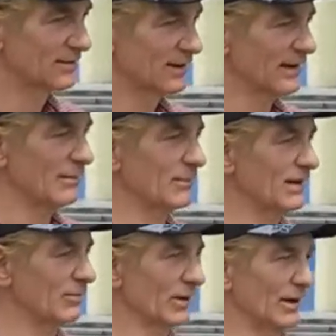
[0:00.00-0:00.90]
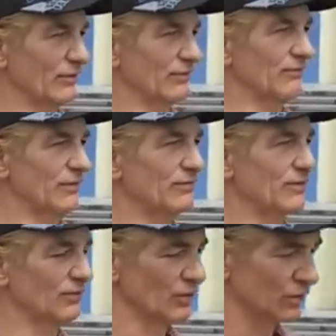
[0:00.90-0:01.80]
I think I made about
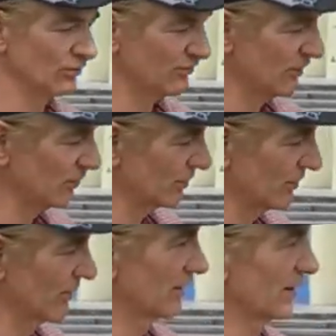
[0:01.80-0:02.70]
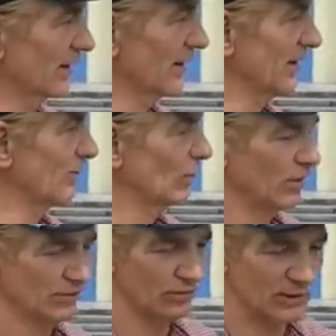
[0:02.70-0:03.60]
$150 for the whole summer. And I
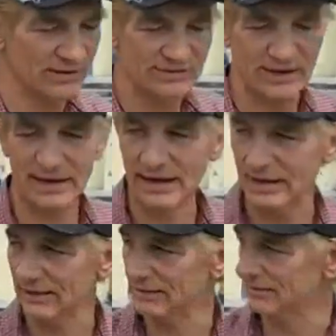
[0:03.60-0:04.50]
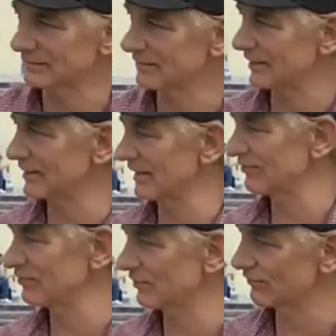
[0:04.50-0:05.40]
wore it twice, and I hated it. And I gave
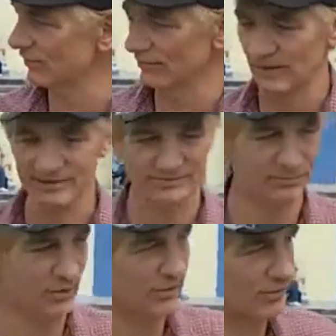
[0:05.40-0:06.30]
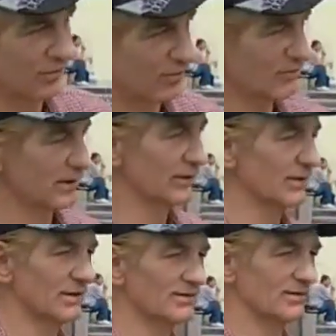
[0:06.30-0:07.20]
it to a friend of mine's brother years later.
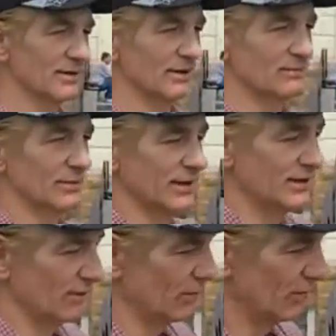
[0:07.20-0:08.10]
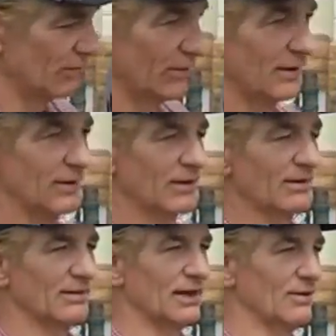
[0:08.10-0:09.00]
He just loved it. I thought, well,
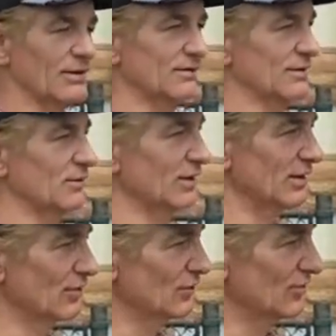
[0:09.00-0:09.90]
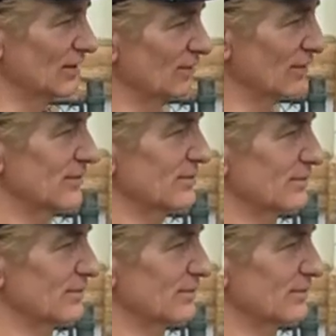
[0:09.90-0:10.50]
thank God somebody got a use out of this.